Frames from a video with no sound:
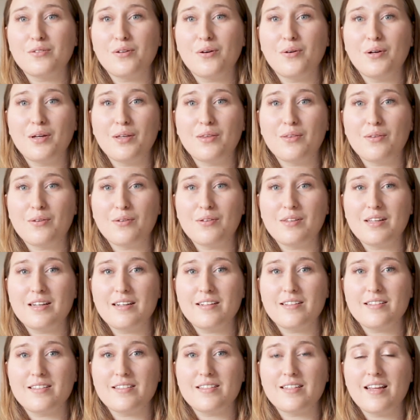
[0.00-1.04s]
going through
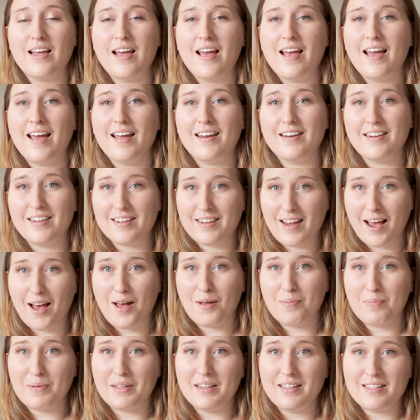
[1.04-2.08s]
this and need
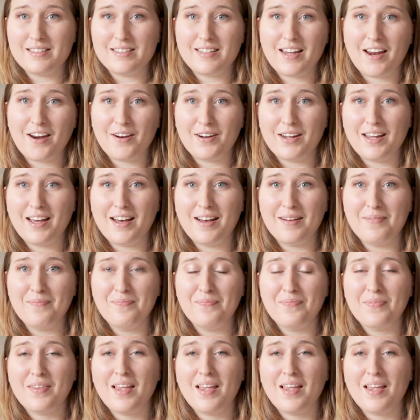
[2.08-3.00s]
help in this area.